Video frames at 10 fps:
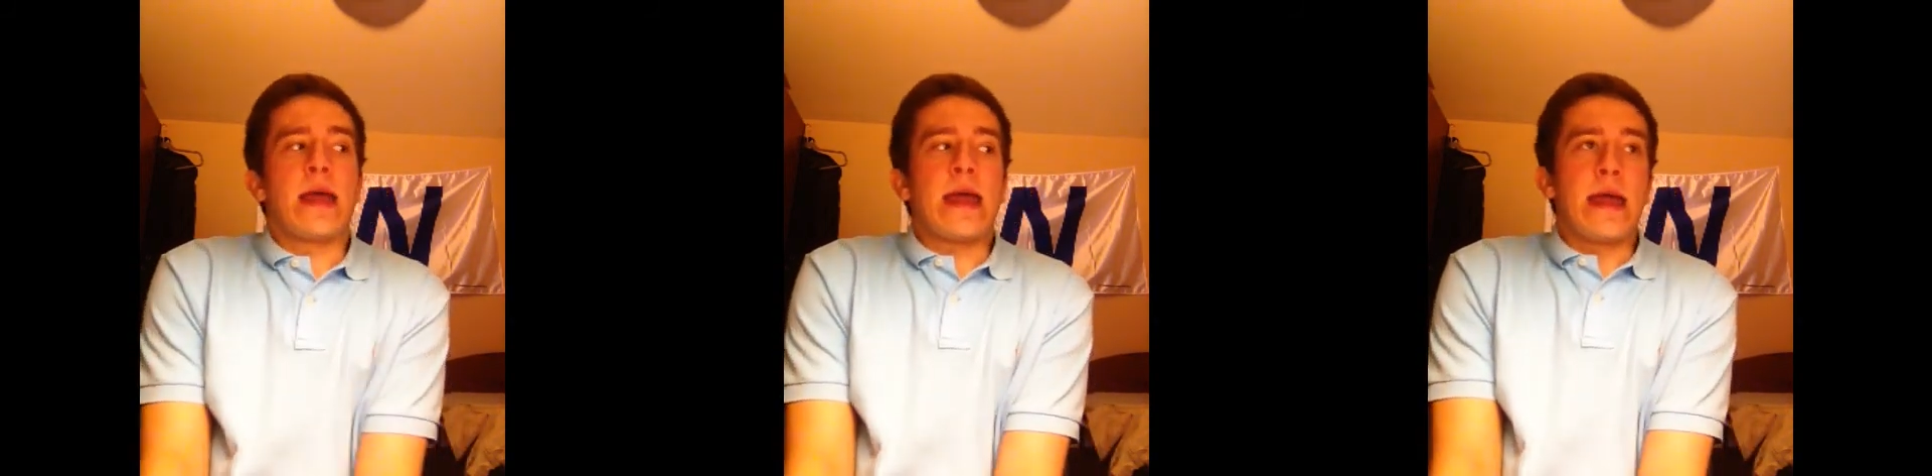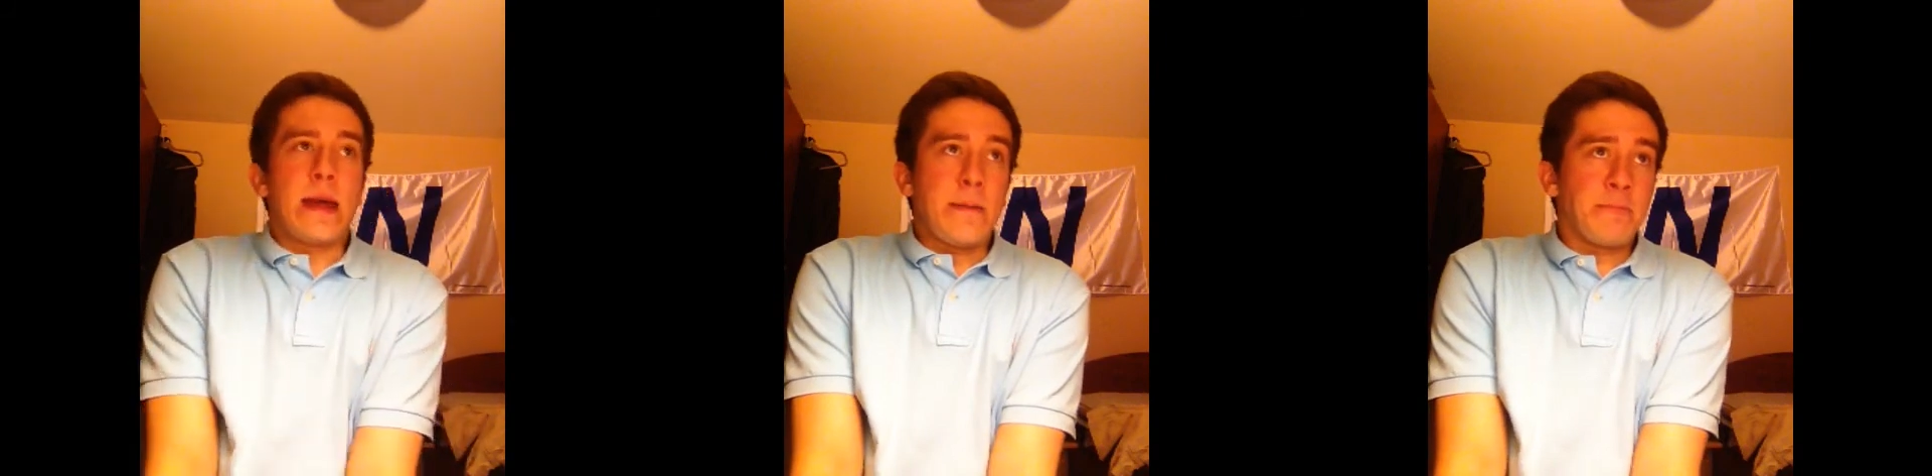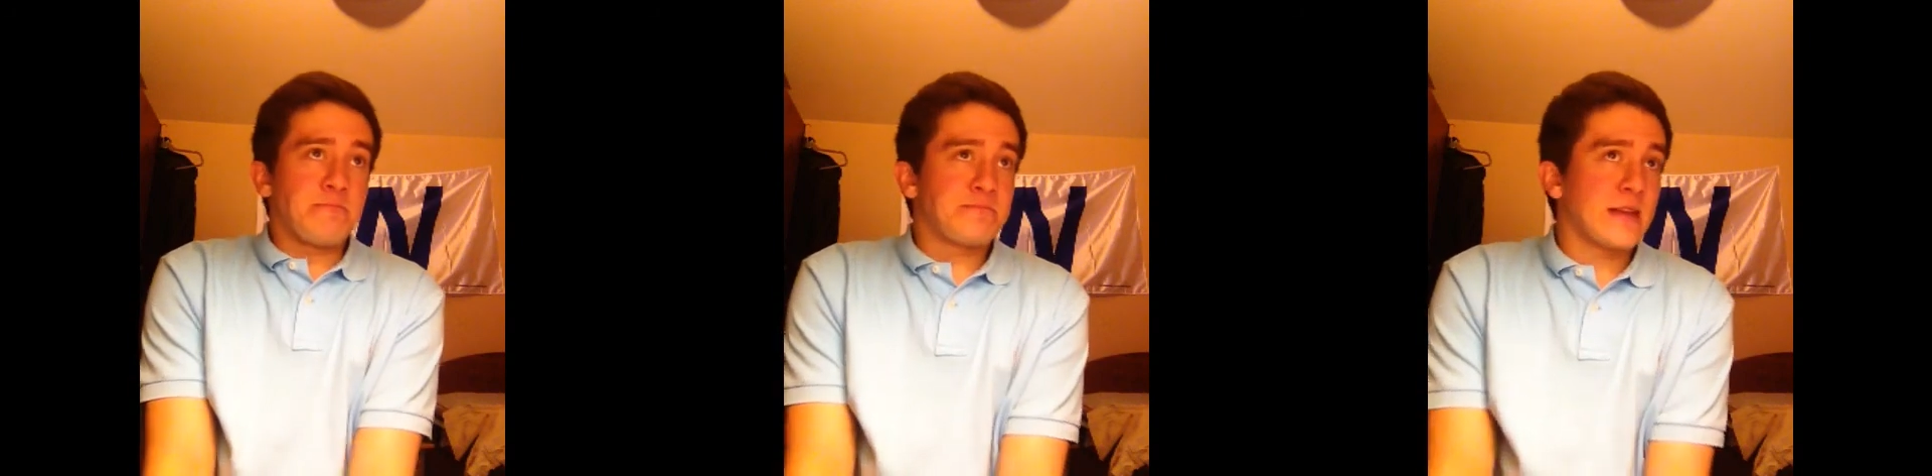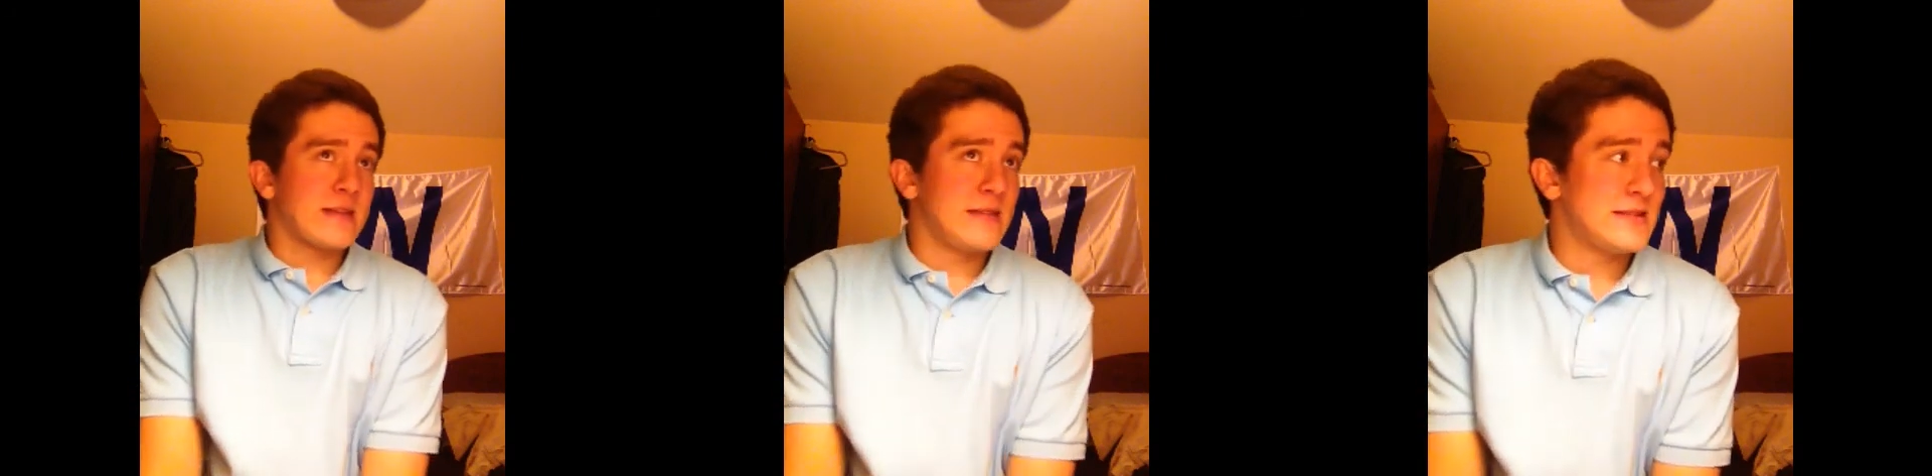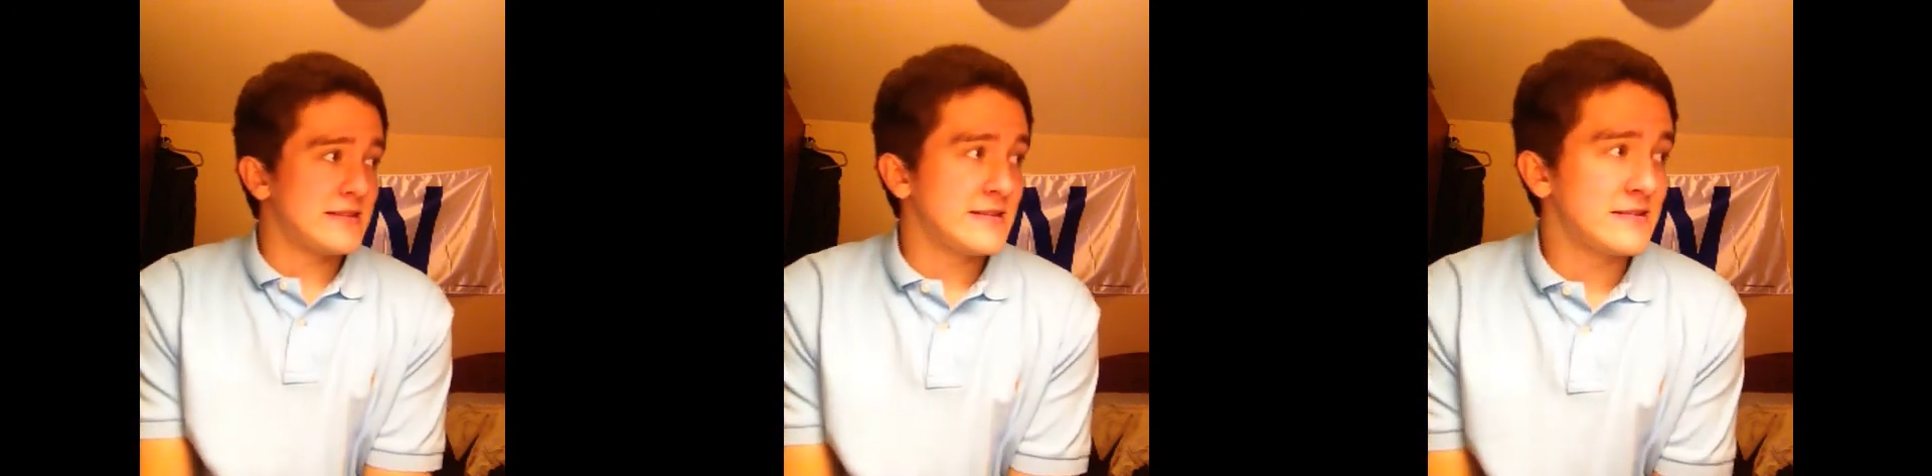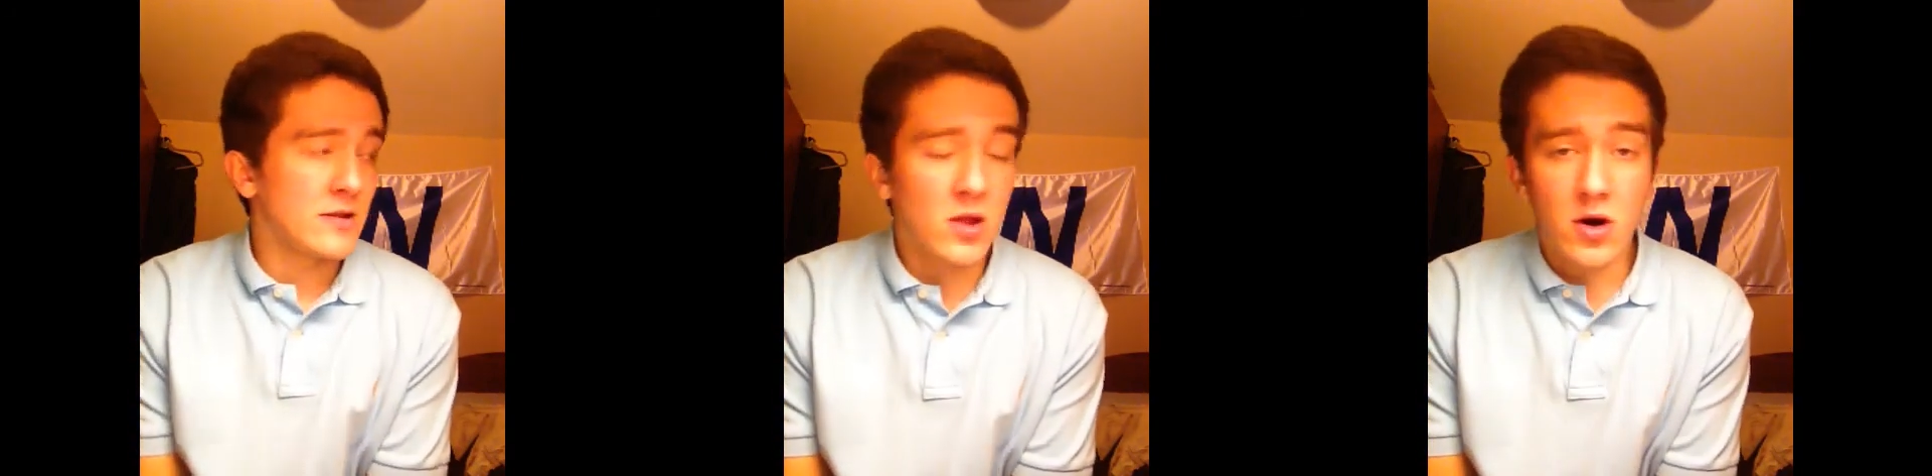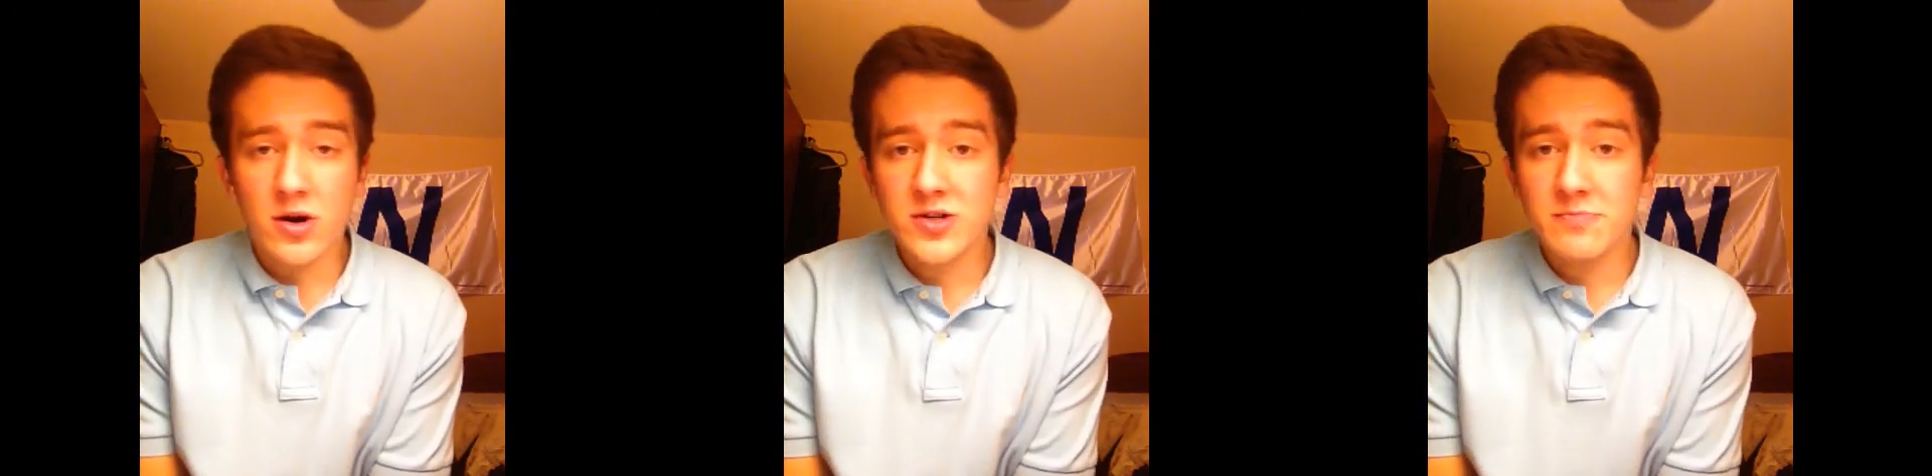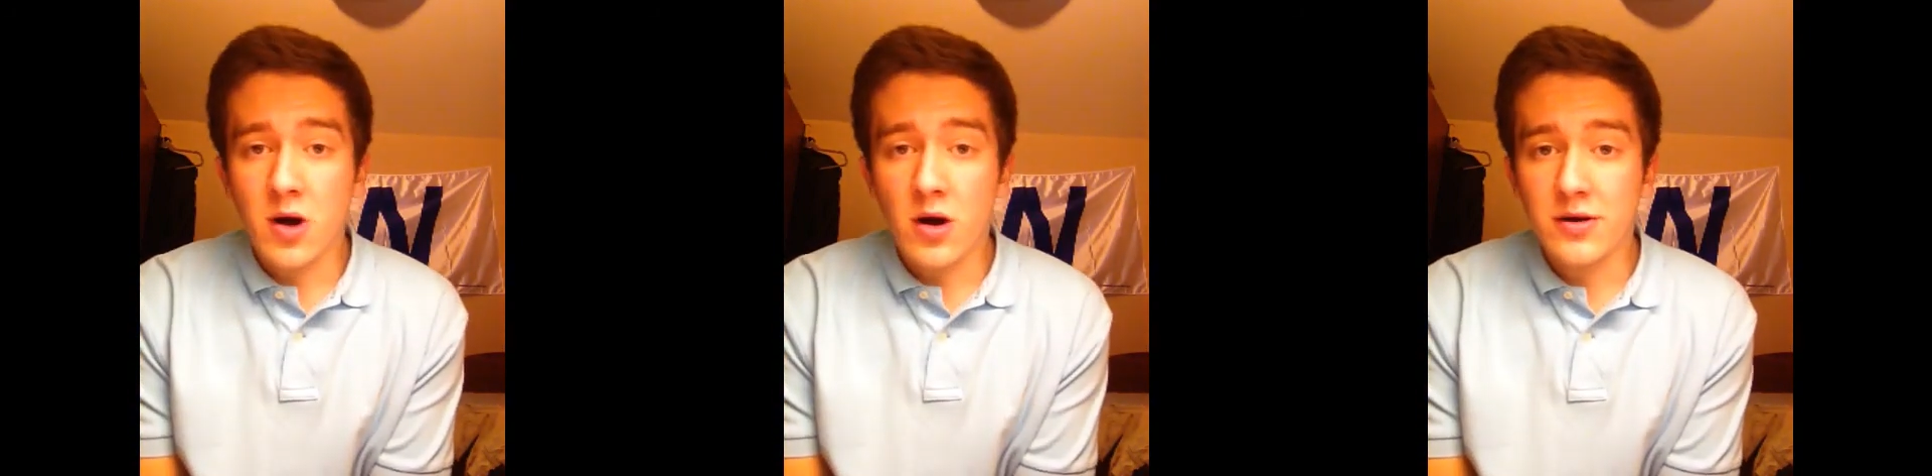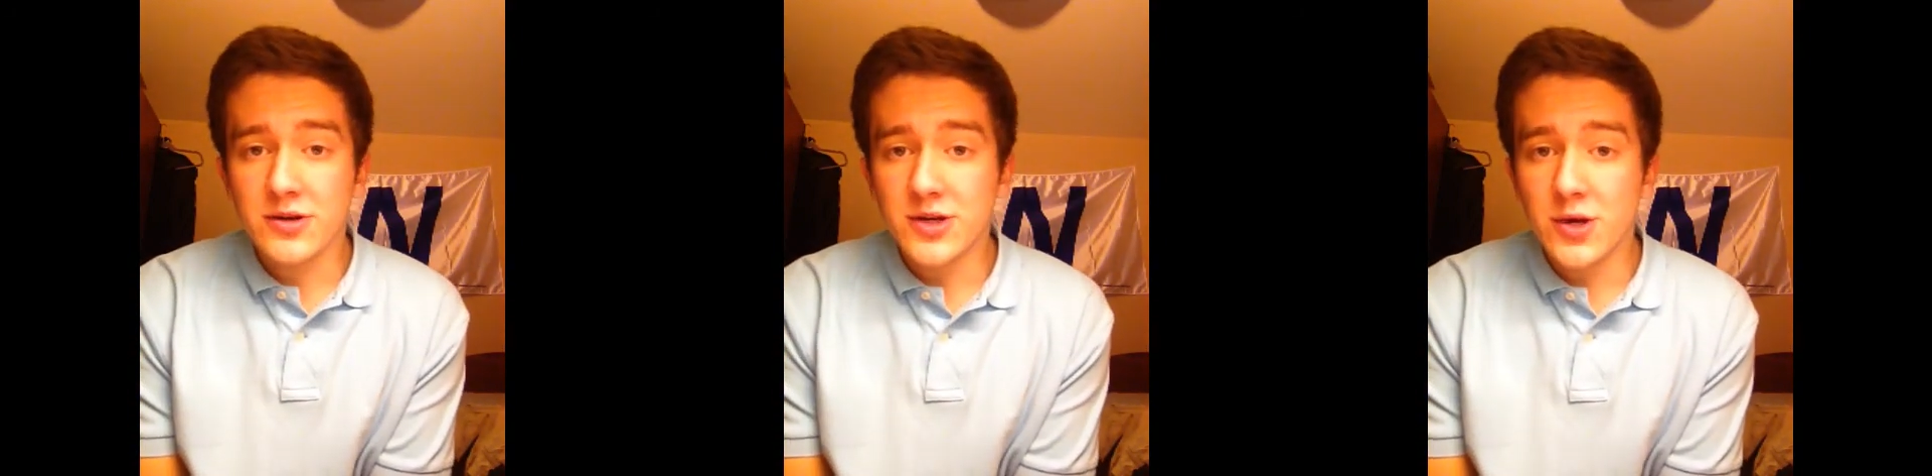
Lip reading: This is in a large part